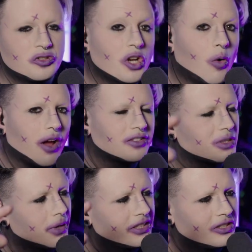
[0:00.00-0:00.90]
Do you know what?
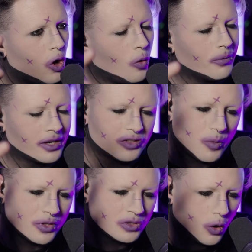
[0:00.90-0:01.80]
Someone told
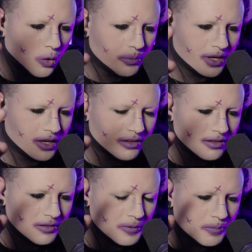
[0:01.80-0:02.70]
me
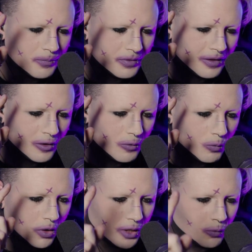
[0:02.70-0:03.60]

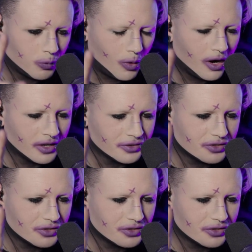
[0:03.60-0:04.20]
what it was.